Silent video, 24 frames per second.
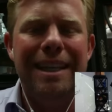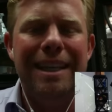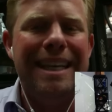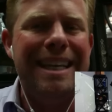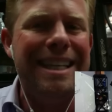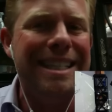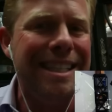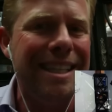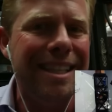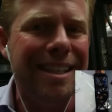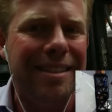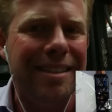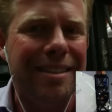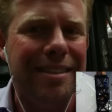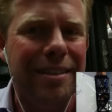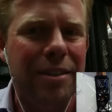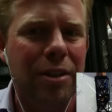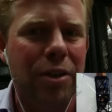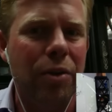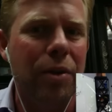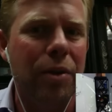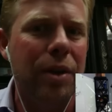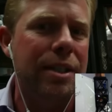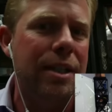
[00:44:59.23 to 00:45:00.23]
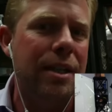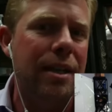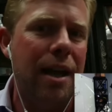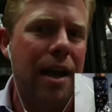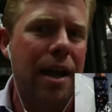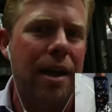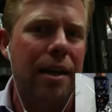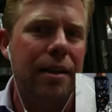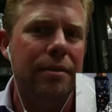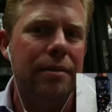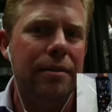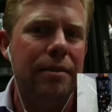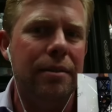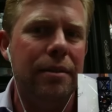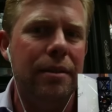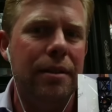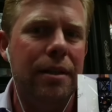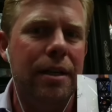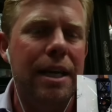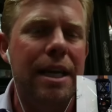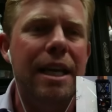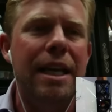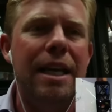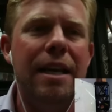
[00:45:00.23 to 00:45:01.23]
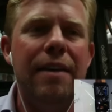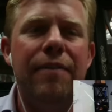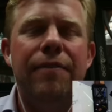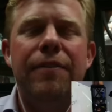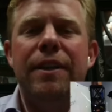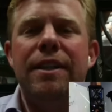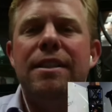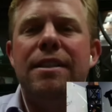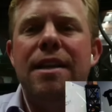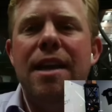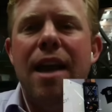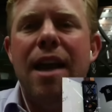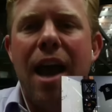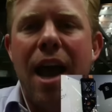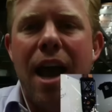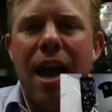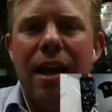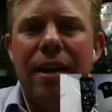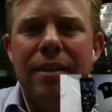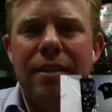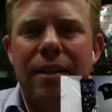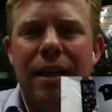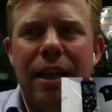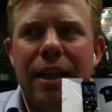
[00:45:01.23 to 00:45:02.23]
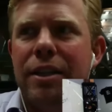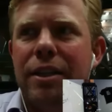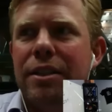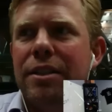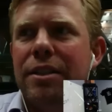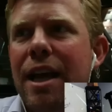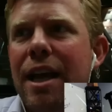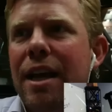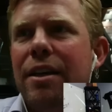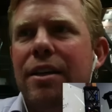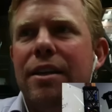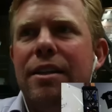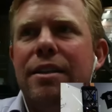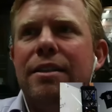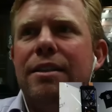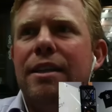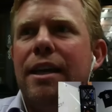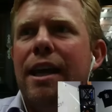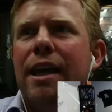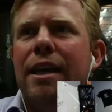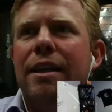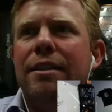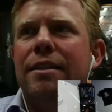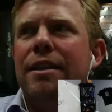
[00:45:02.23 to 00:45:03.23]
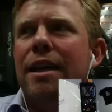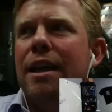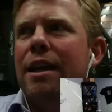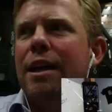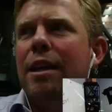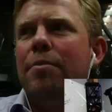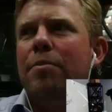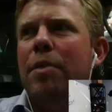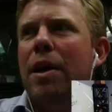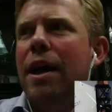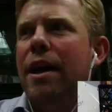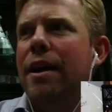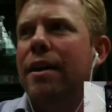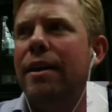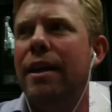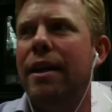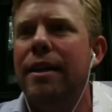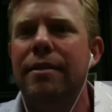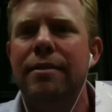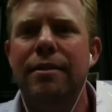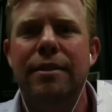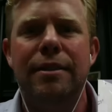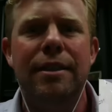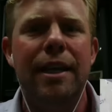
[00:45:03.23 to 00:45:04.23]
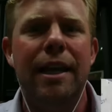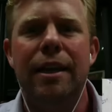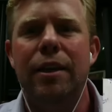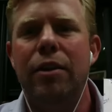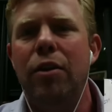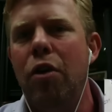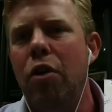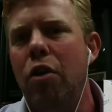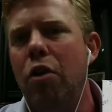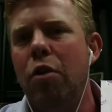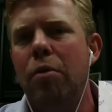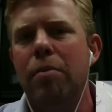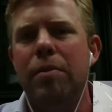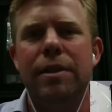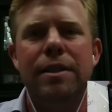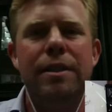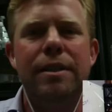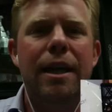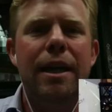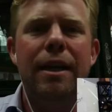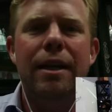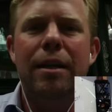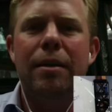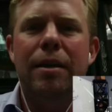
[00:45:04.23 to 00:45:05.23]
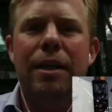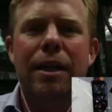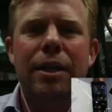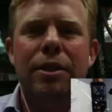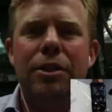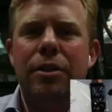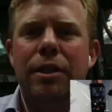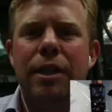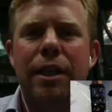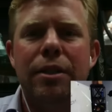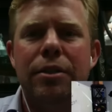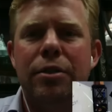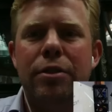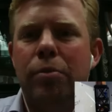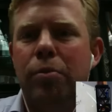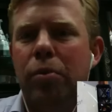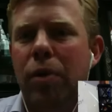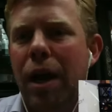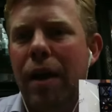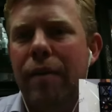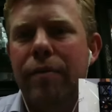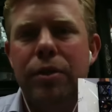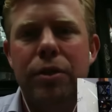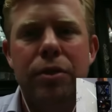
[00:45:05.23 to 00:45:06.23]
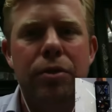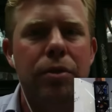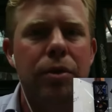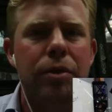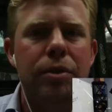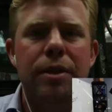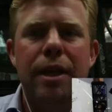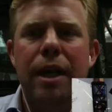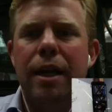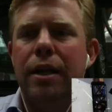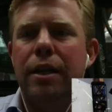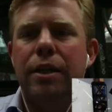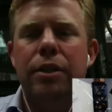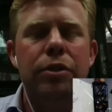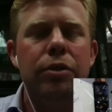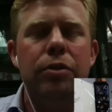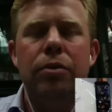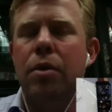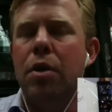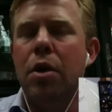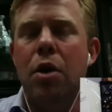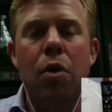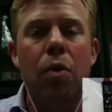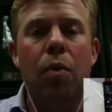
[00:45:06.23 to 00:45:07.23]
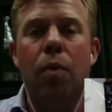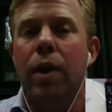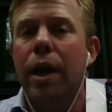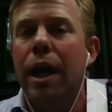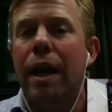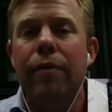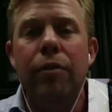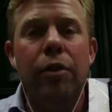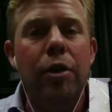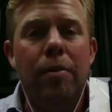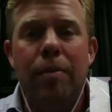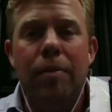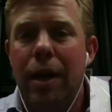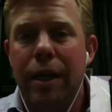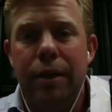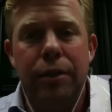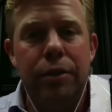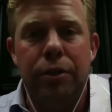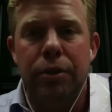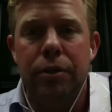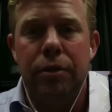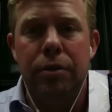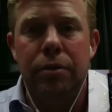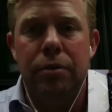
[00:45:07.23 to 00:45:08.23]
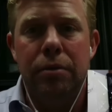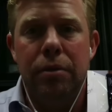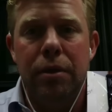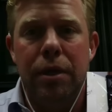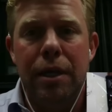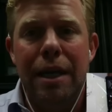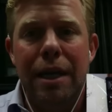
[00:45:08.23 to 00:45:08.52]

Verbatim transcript: Is it or is it not? If it's not, and not going to say, it's not going to buy you that second home, it's not going to get your kids through private school, it's not going to do whatever it might do,